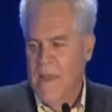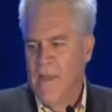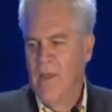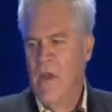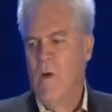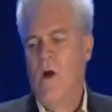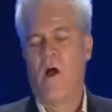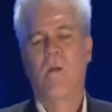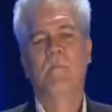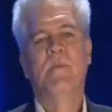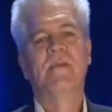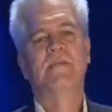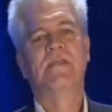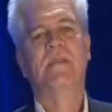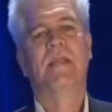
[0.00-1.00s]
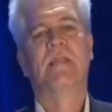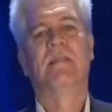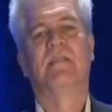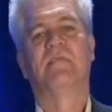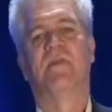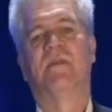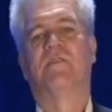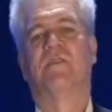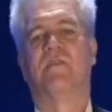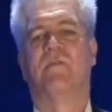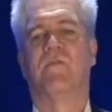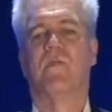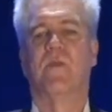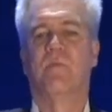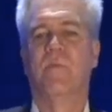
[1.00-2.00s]
you know, our mission at the Venture
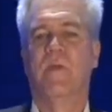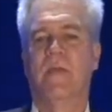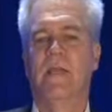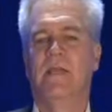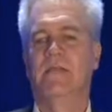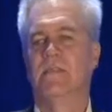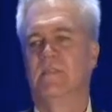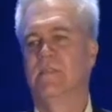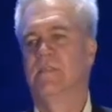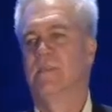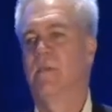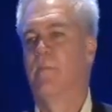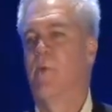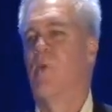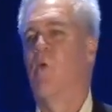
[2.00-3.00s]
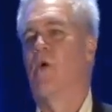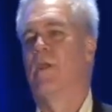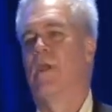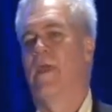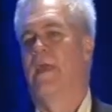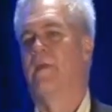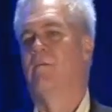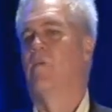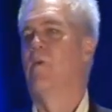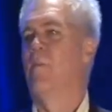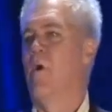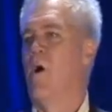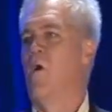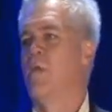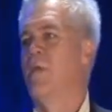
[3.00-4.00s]
Group is to support and
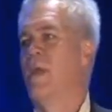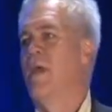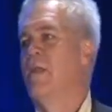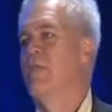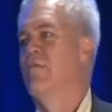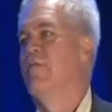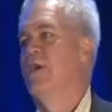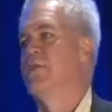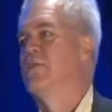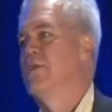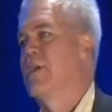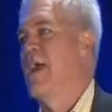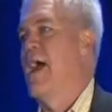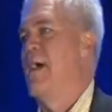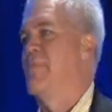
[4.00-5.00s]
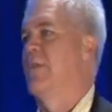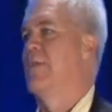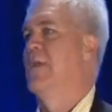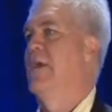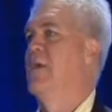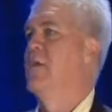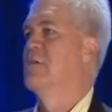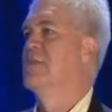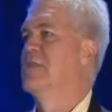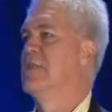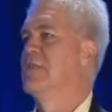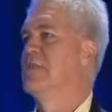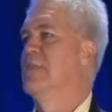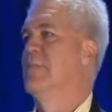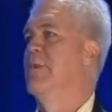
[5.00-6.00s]
promote the venture capital
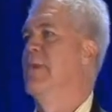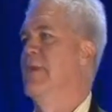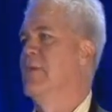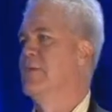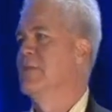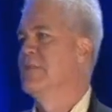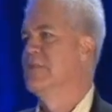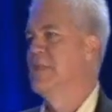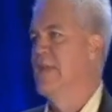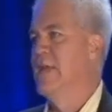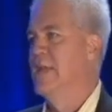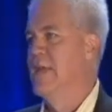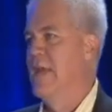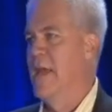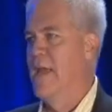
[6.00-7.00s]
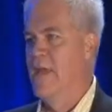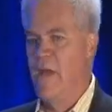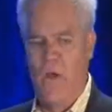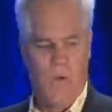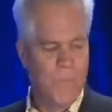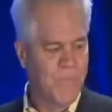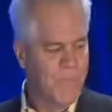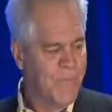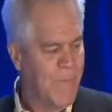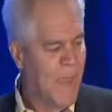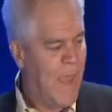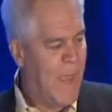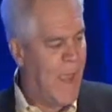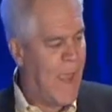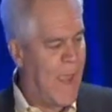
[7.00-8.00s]
ecosystem here in San Diego.
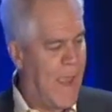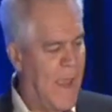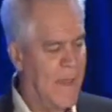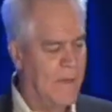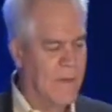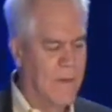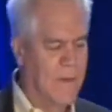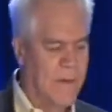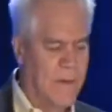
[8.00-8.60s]
And